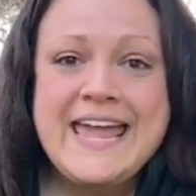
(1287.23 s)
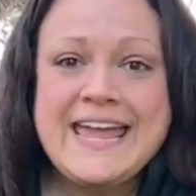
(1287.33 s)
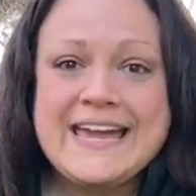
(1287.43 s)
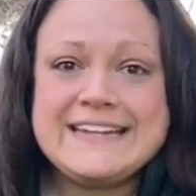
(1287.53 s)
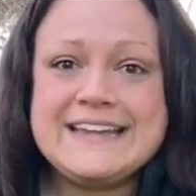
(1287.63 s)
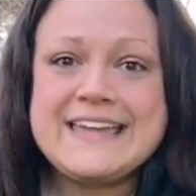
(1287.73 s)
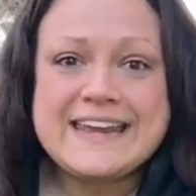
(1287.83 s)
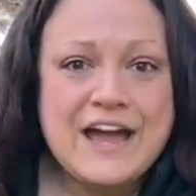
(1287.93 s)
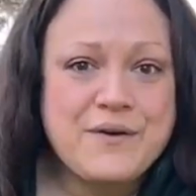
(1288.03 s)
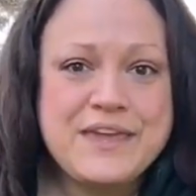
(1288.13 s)
and
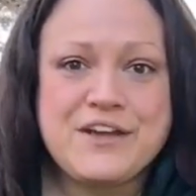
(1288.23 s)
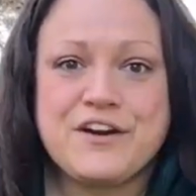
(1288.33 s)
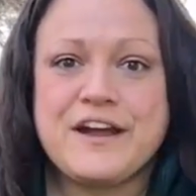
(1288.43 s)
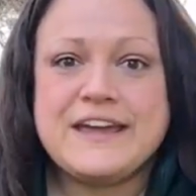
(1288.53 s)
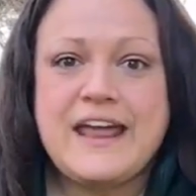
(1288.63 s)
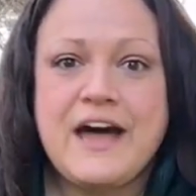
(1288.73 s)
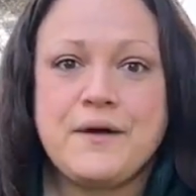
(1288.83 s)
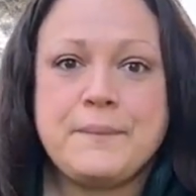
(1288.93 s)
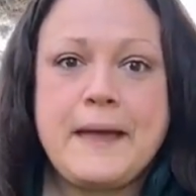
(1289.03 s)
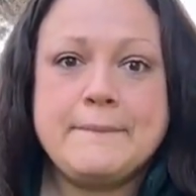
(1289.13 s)
get out here and
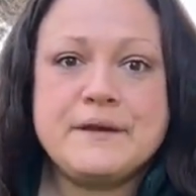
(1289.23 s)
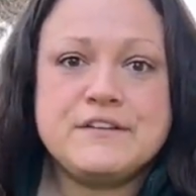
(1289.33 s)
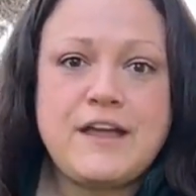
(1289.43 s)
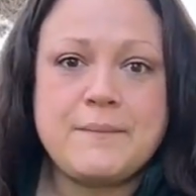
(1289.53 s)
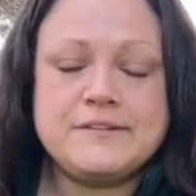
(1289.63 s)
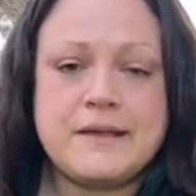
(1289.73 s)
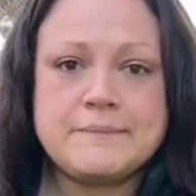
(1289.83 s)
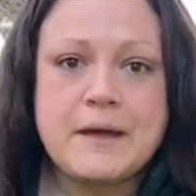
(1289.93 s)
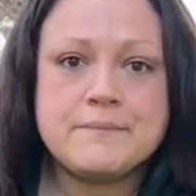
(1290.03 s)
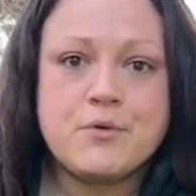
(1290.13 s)
help build up some
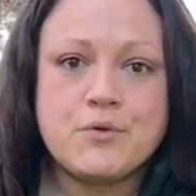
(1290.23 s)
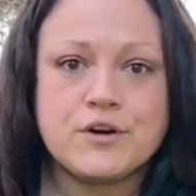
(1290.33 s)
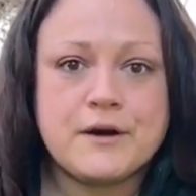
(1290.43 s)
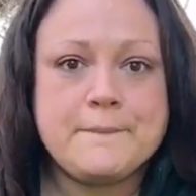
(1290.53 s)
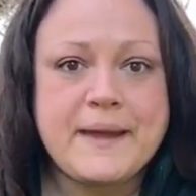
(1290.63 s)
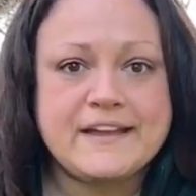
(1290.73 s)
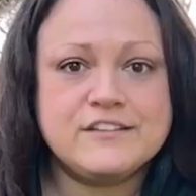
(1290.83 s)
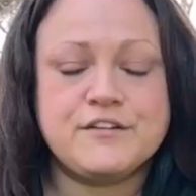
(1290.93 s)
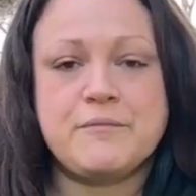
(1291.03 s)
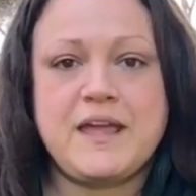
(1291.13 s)
more
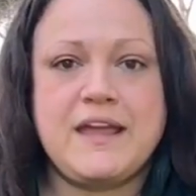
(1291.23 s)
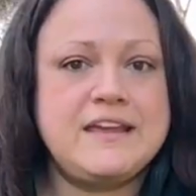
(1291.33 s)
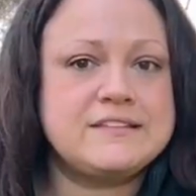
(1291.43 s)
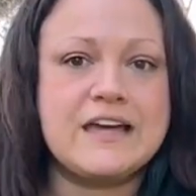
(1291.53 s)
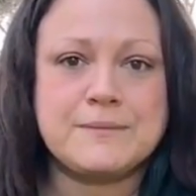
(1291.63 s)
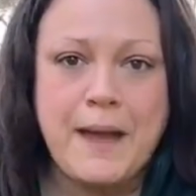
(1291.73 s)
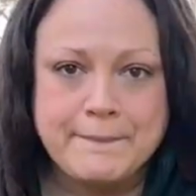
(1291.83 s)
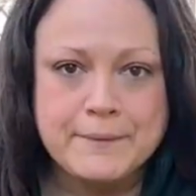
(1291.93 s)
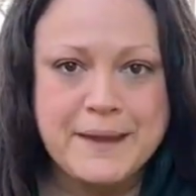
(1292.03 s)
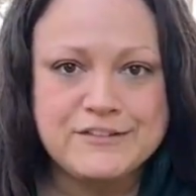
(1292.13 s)
beds for me. He's got the
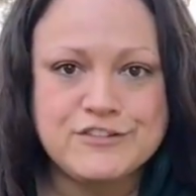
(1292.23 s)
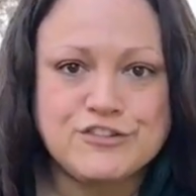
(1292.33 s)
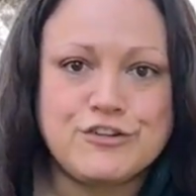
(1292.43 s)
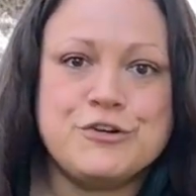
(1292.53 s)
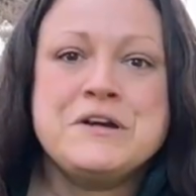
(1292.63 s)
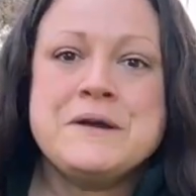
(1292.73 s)
pepper bed to do.